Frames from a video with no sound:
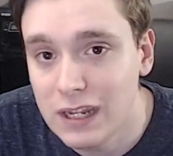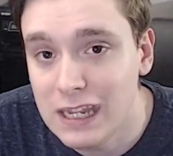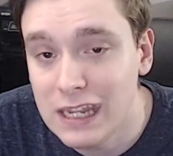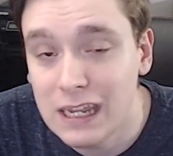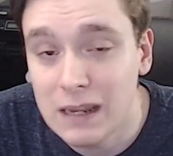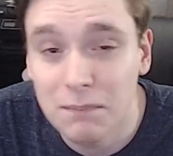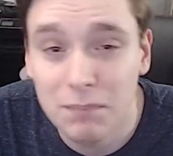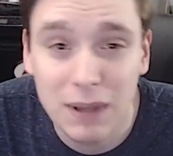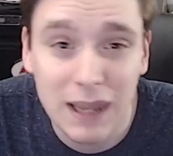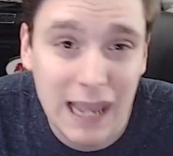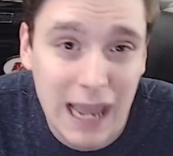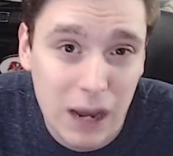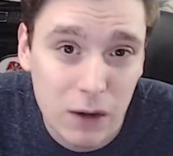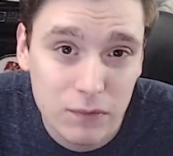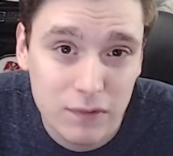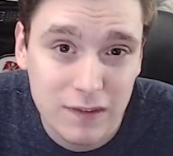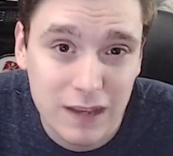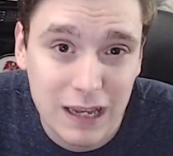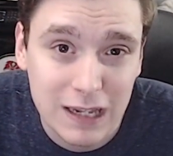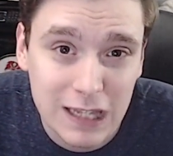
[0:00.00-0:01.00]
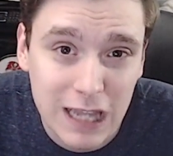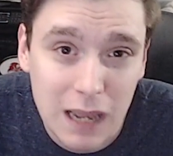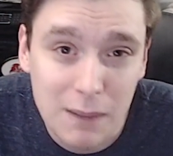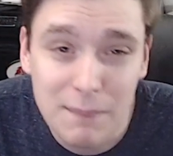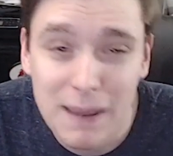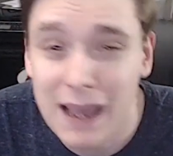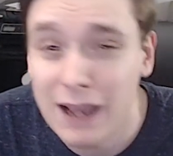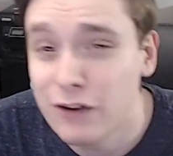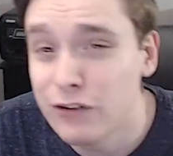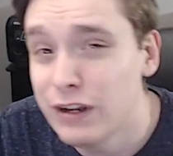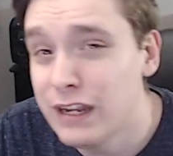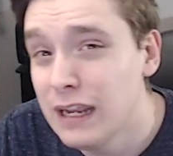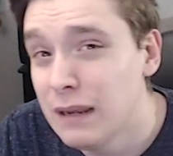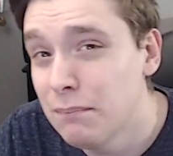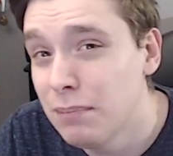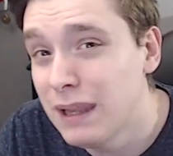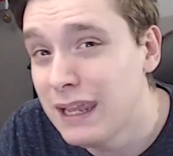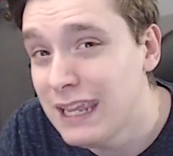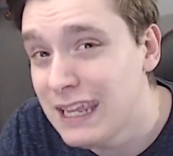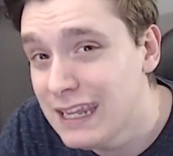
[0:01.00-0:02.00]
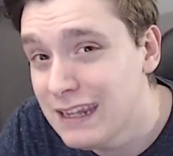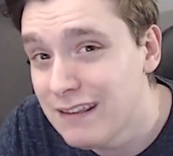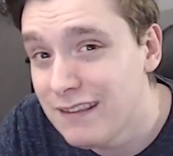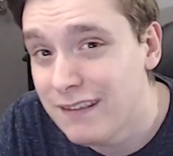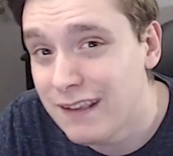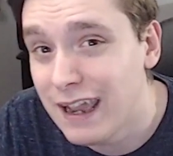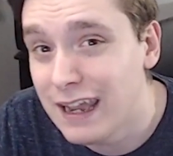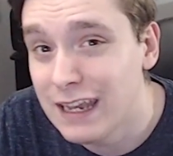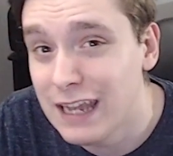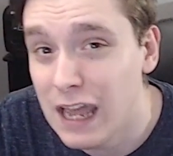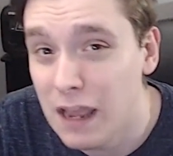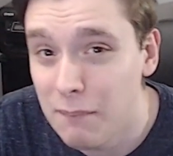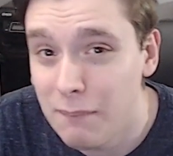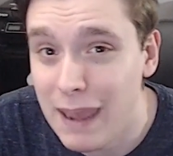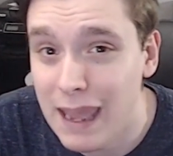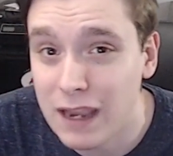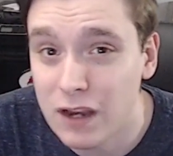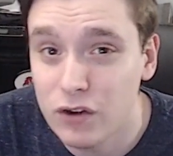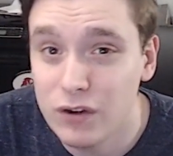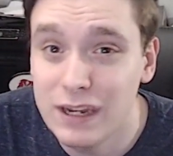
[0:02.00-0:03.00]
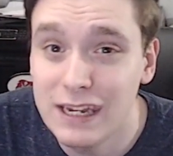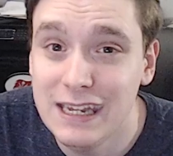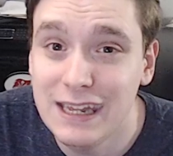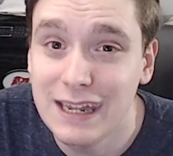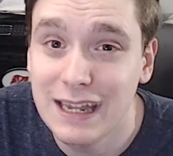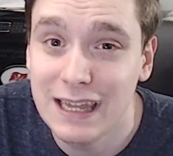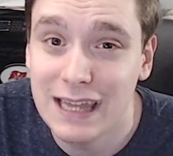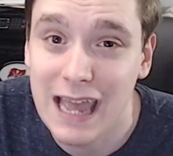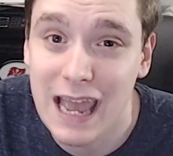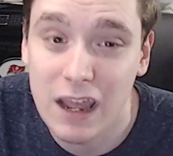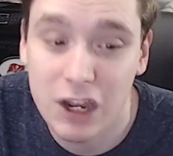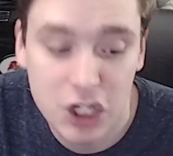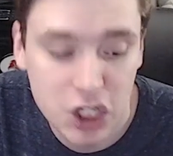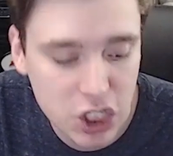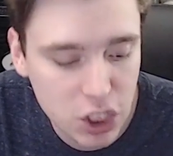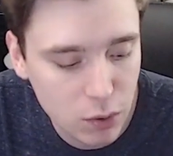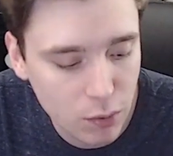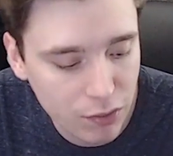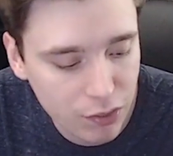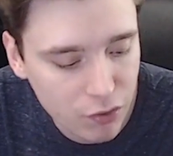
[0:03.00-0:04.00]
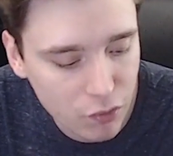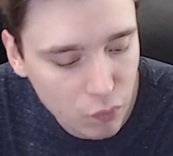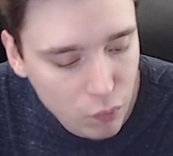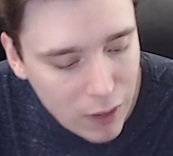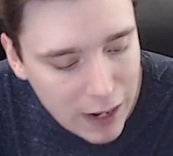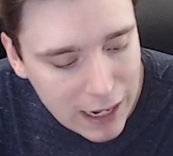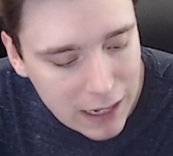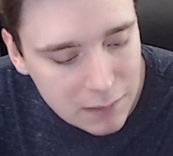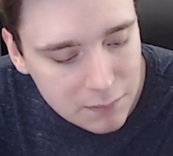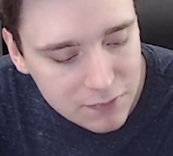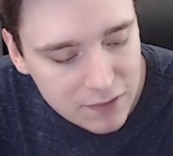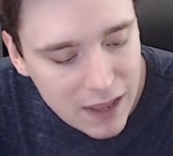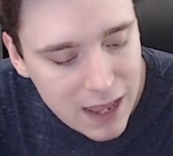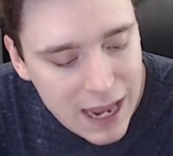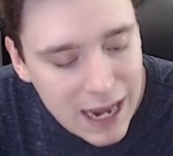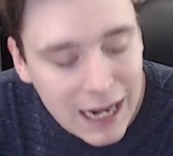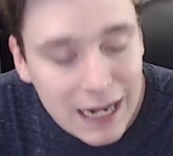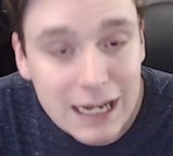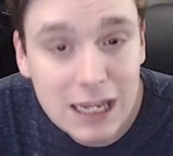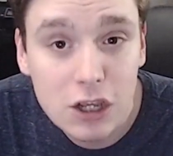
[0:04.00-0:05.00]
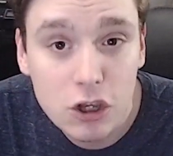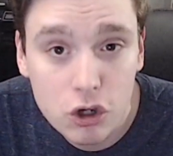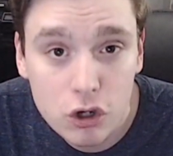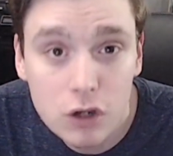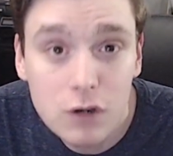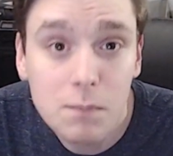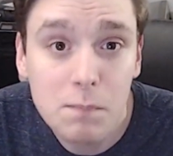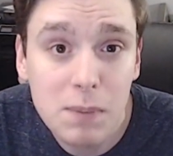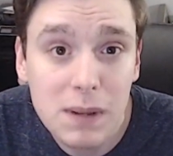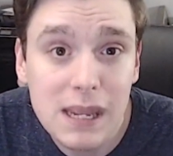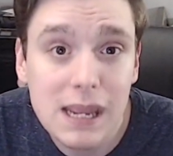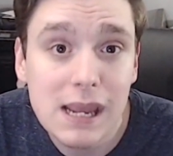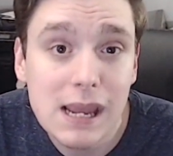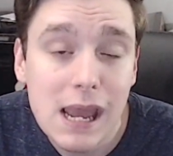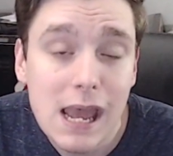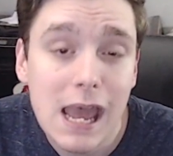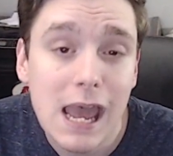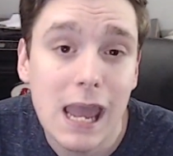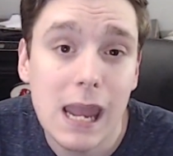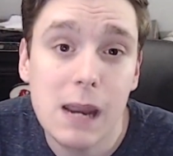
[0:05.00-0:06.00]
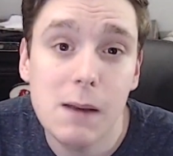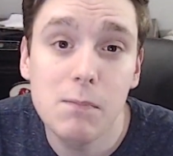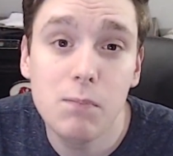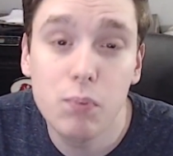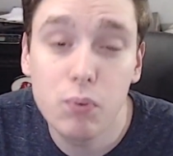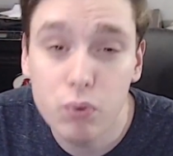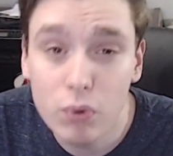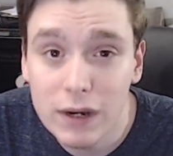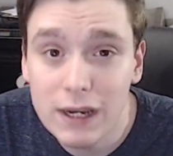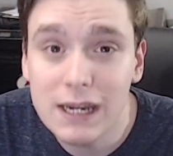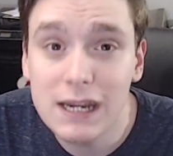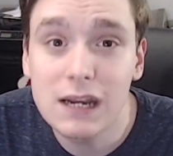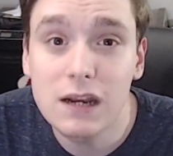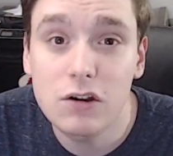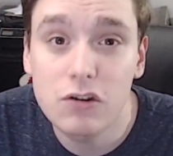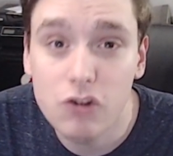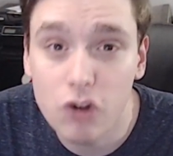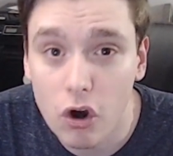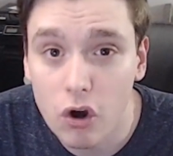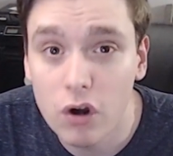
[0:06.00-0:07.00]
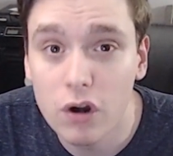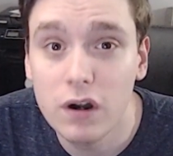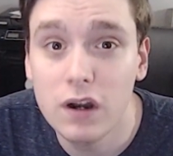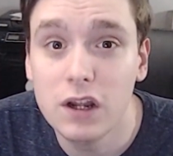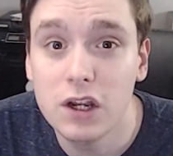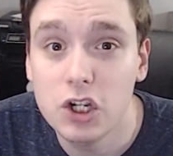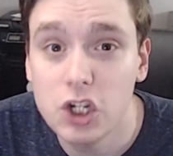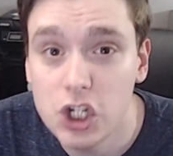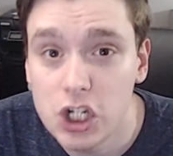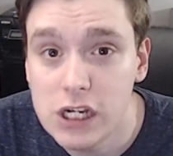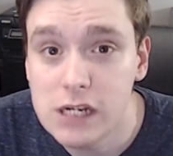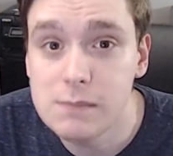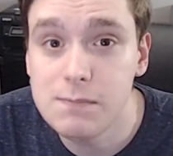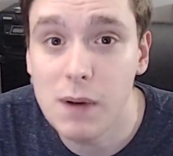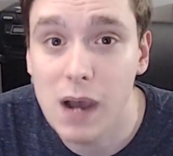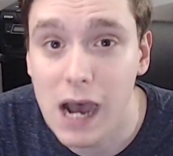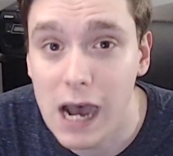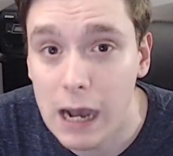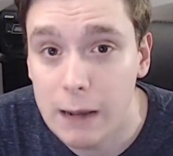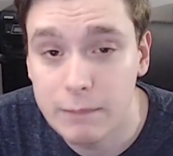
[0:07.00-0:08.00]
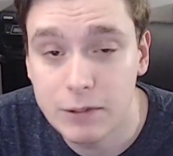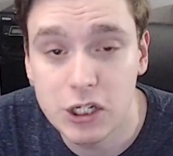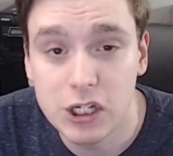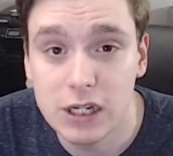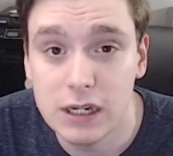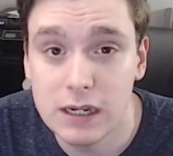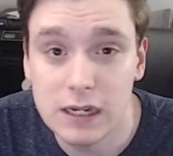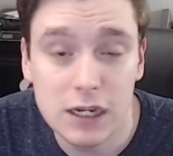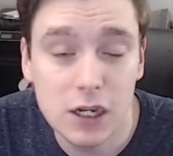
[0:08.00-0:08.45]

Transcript: He can play outside linebacker. He can play inside linebacker. He did it last year with the Rams, and he could be a pretty darn cheap option.